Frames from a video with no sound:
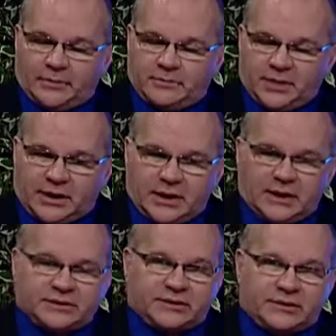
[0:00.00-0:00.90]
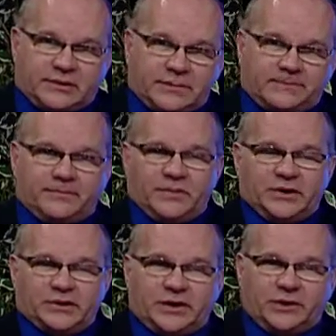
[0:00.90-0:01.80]
because
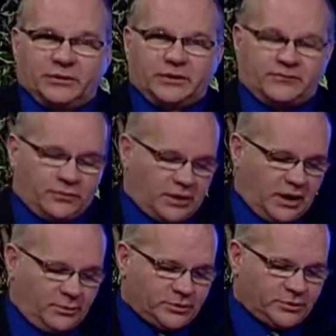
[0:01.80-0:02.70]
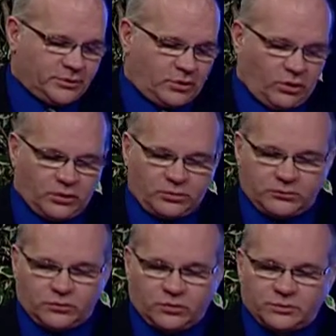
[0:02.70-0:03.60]
this hearing for cameras in the
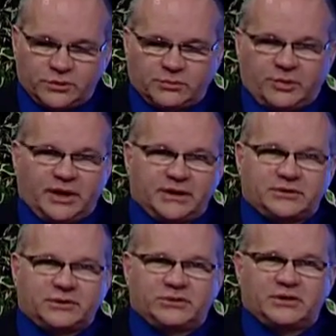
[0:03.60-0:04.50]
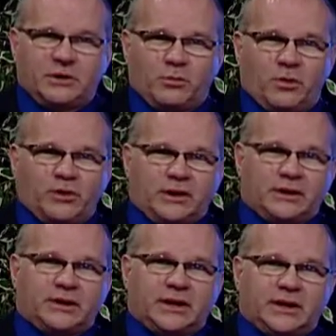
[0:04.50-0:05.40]
courtroom took place Tuesday
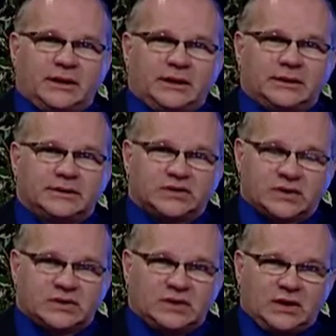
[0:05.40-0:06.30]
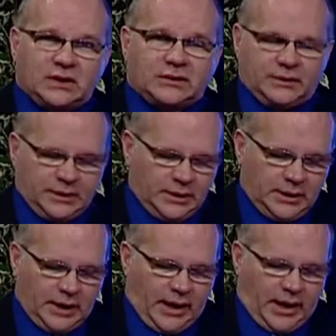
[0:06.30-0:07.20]
morning, the 16th.
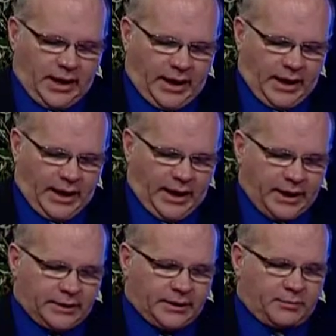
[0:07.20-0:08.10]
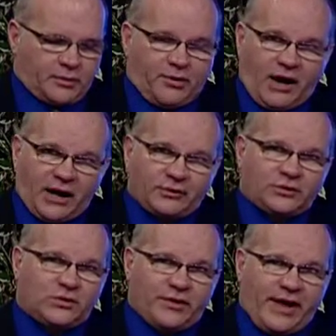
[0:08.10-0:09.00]
And prior
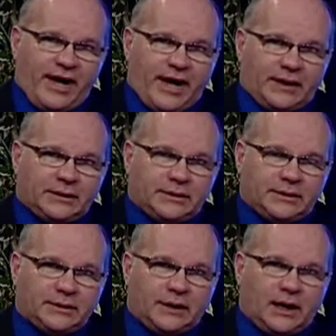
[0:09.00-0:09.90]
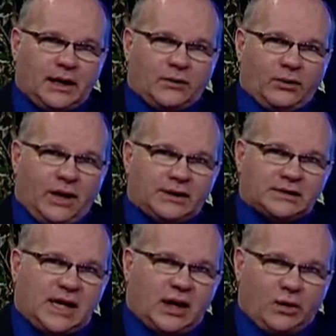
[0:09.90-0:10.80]
to that, I went
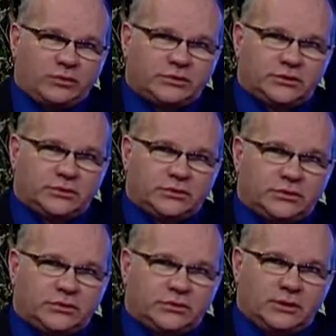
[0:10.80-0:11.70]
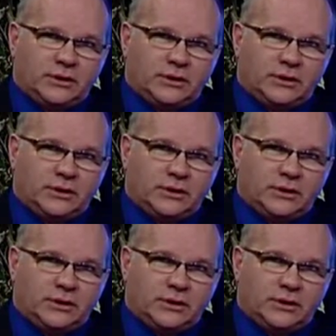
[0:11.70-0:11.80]
down to,